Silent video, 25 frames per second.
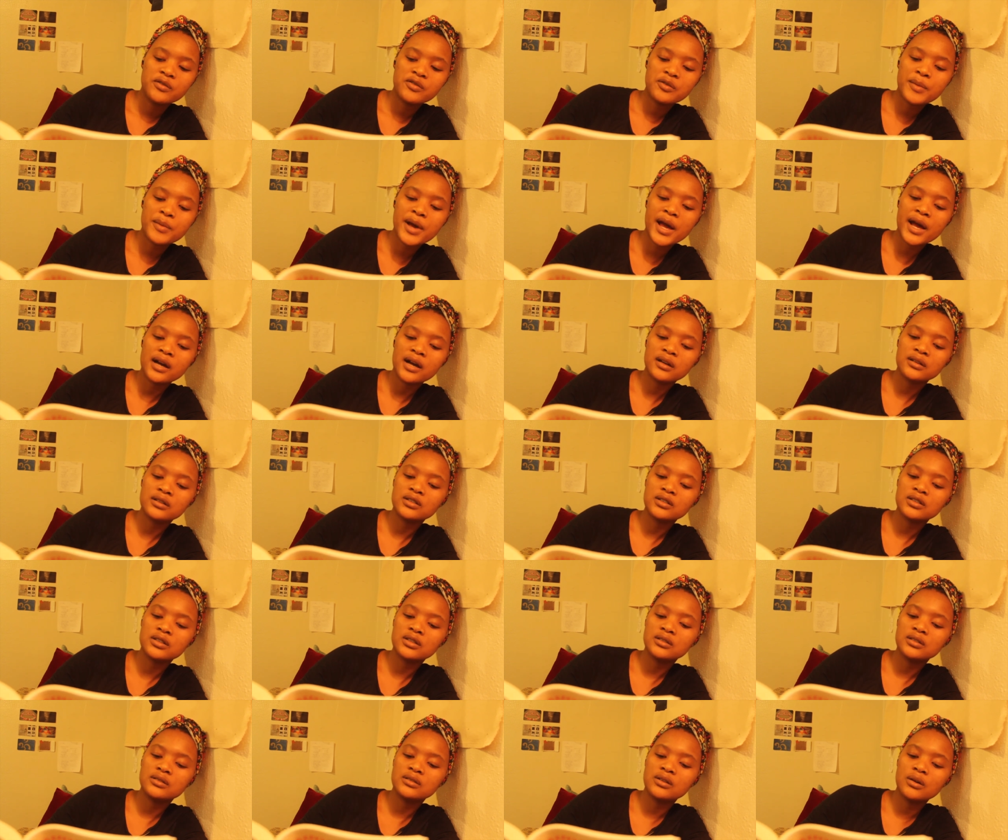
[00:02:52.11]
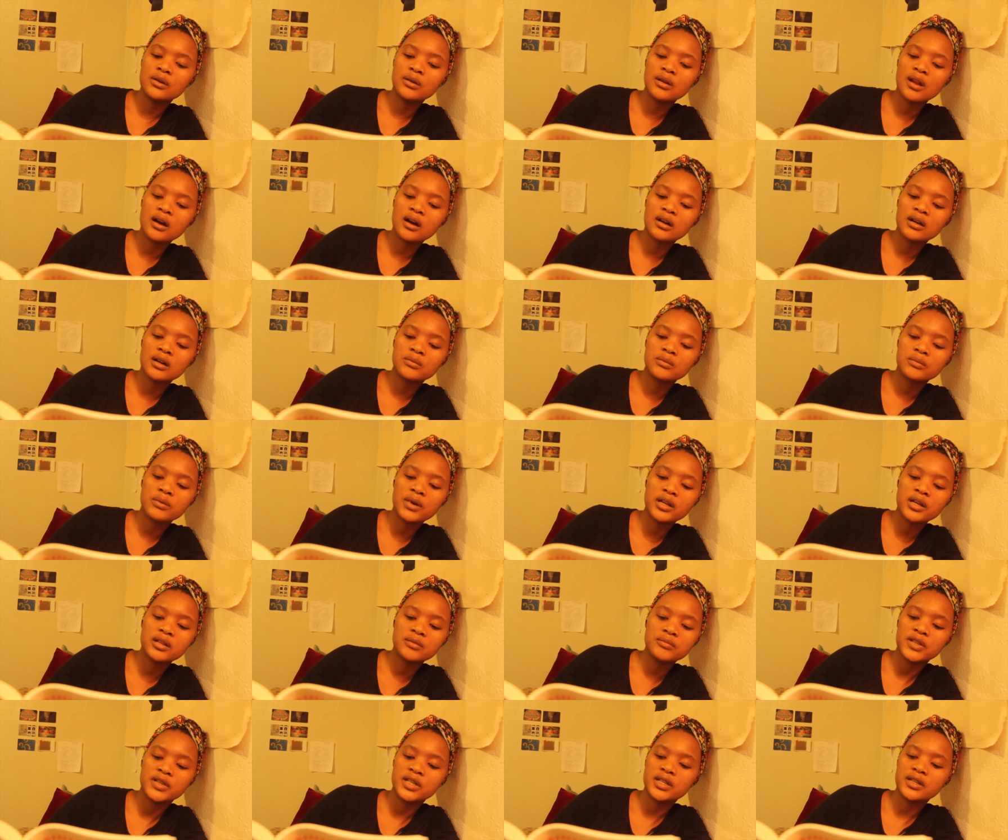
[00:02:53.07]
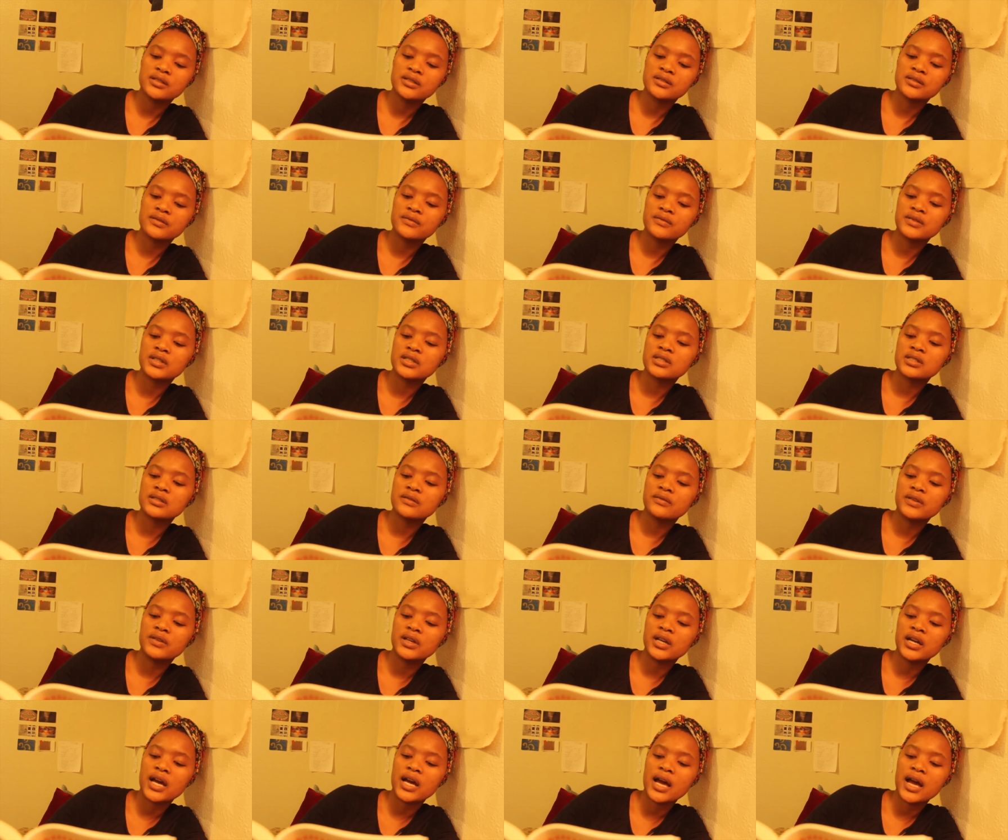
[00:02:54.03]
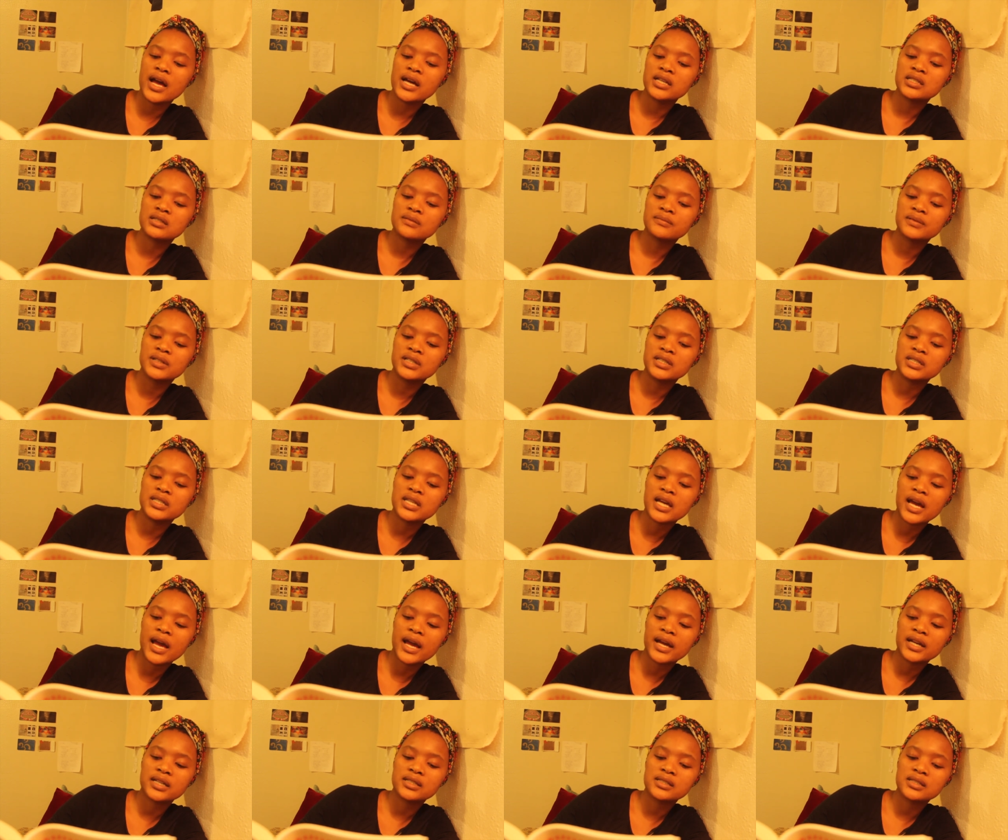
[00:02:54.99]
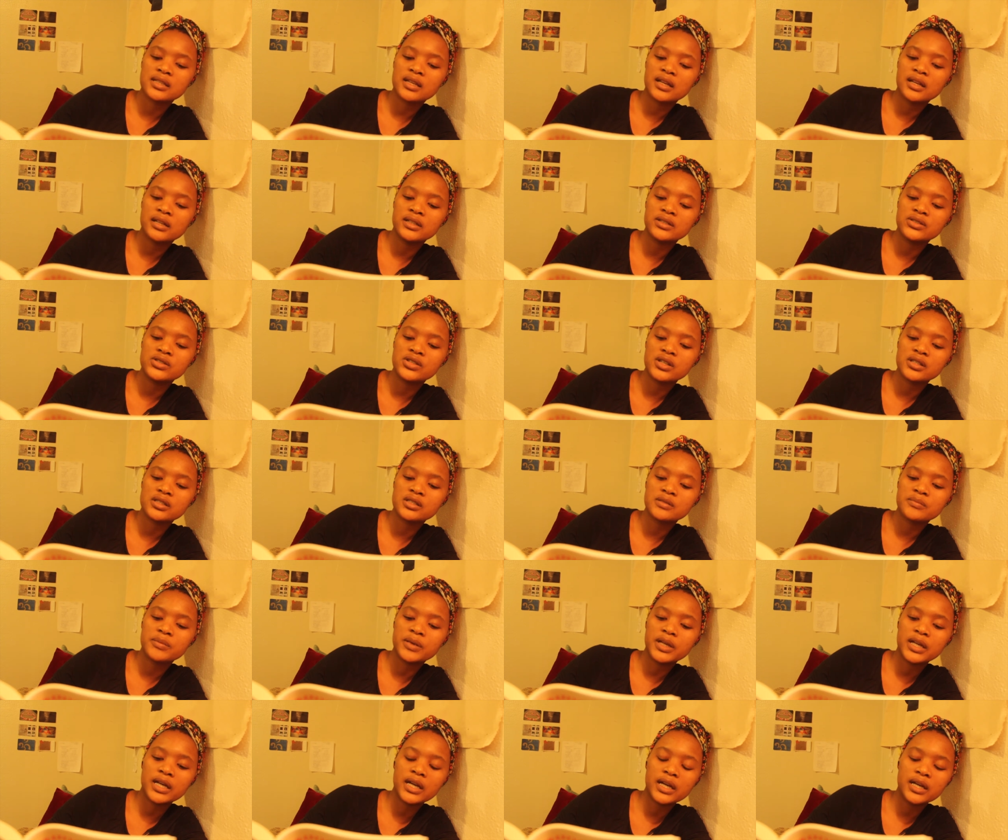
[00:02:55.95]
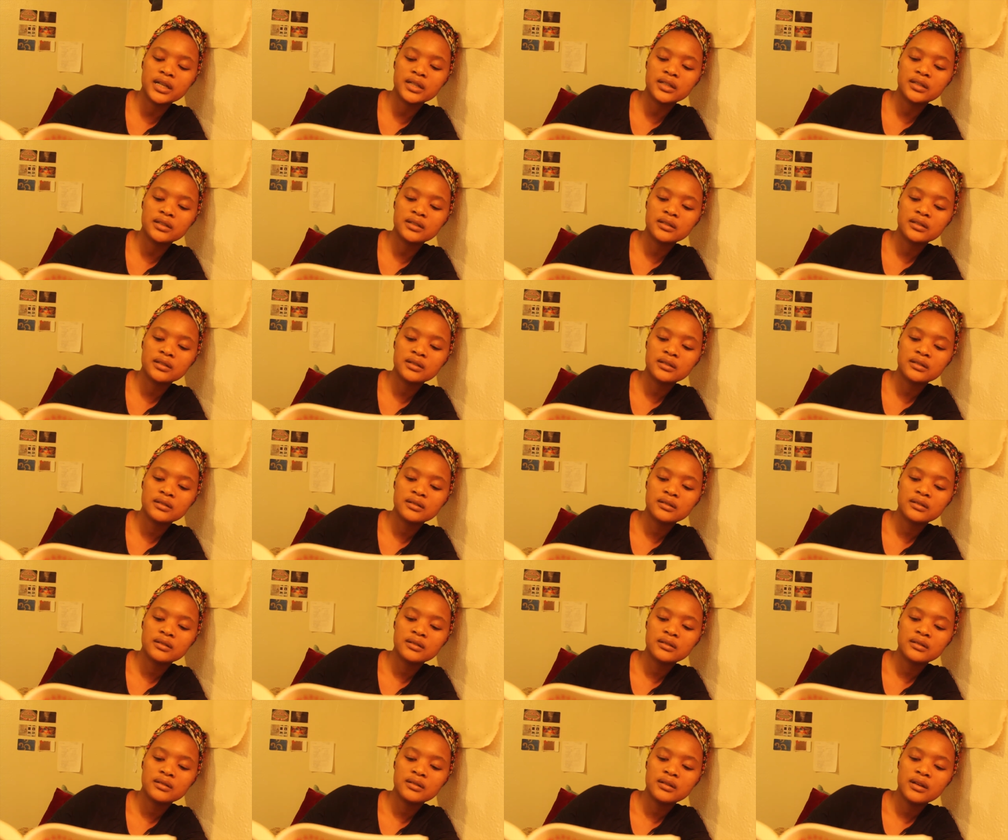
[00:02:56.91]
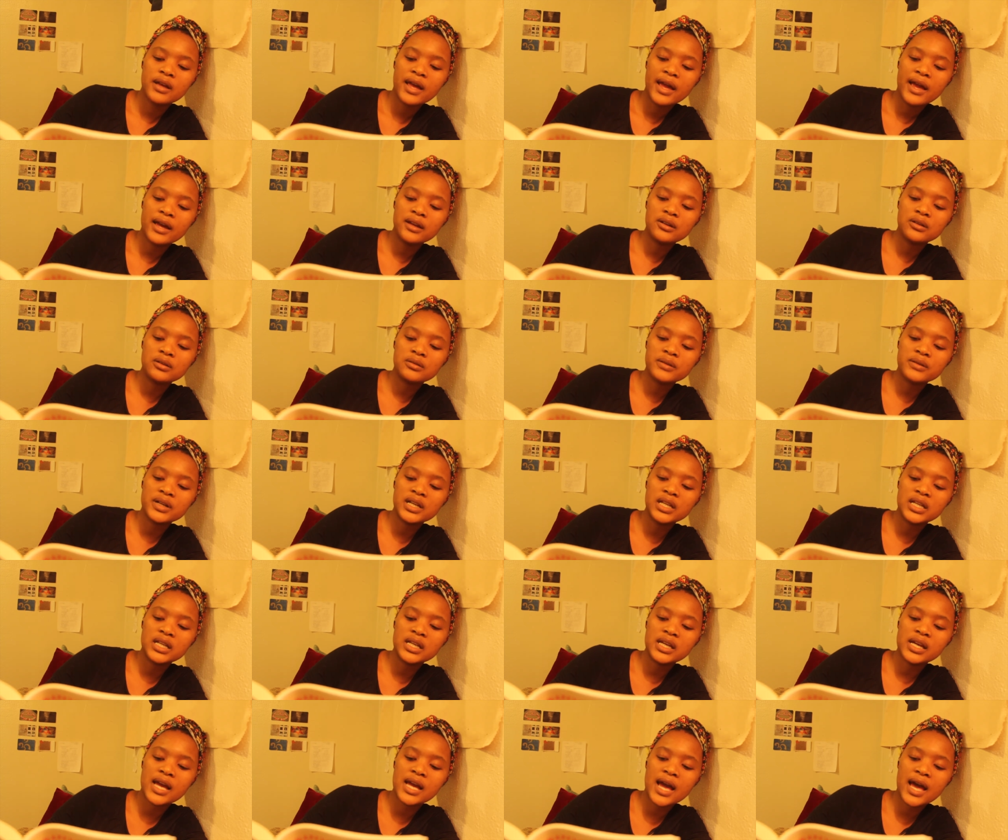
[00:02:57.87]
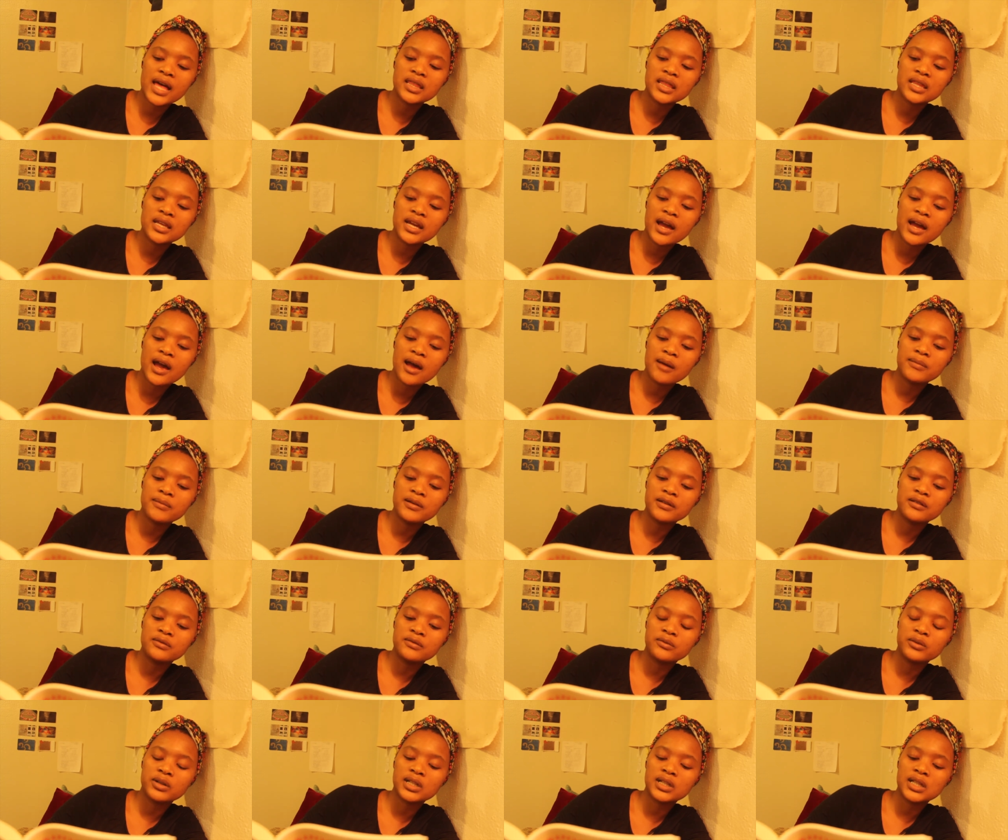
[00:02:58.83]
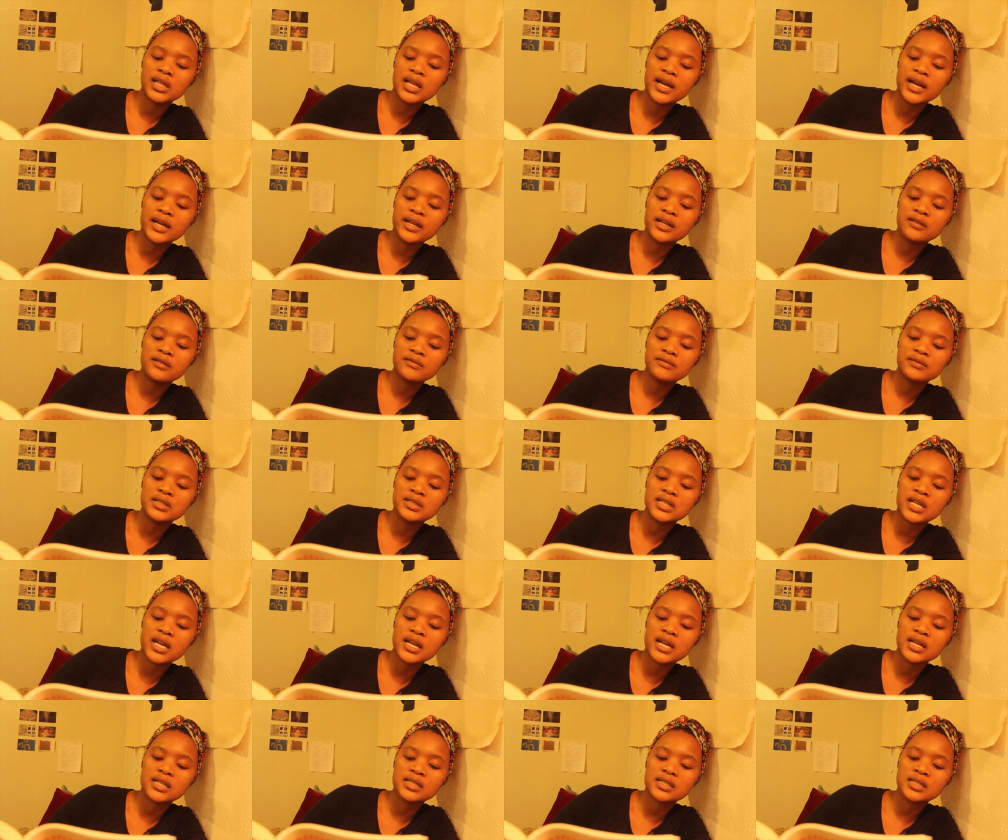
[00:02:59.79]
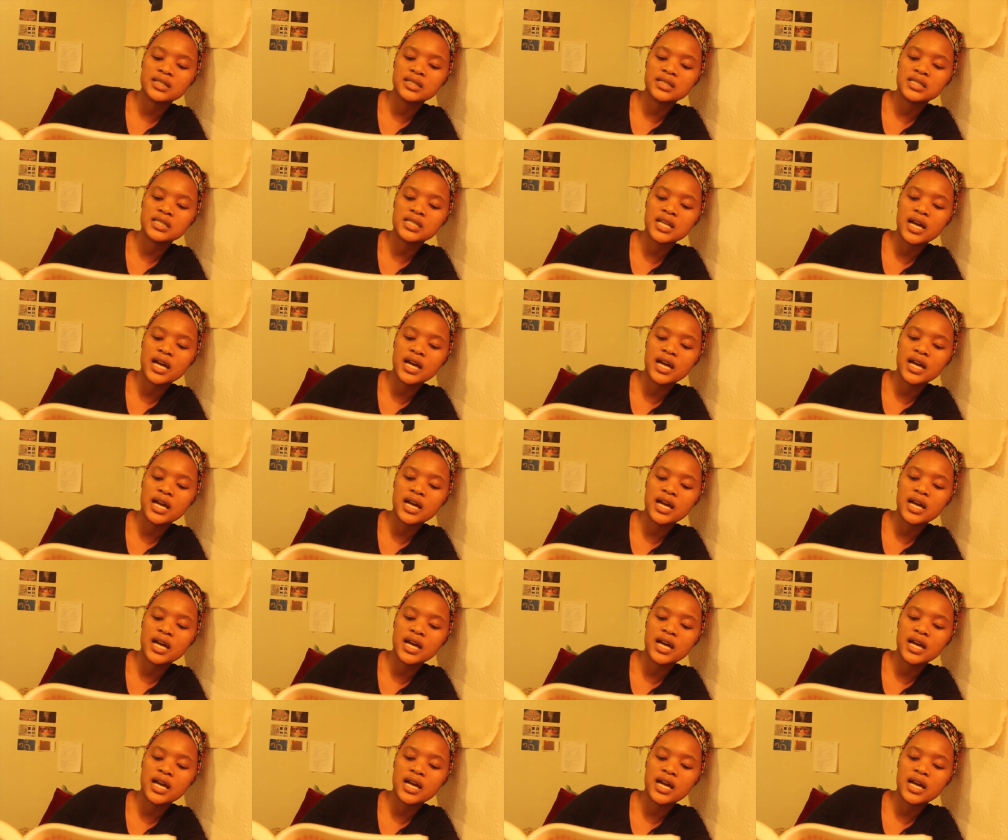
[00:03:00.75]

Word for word: for my uncle could no longer run because of the severe asthma attacks that had just begun. And already he had the habit of reclining for days at a